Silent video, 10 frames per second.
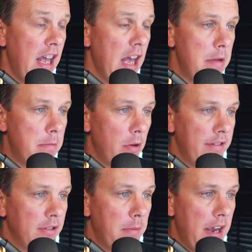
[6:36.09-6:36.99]
a bit more
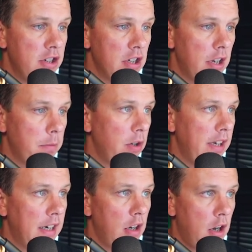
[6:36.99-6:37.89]
information, like putting
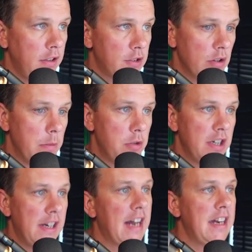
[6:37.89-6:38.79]
in a long description
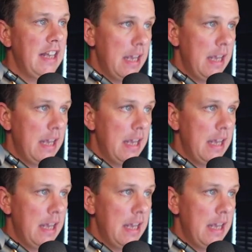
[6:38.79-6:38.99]
and adding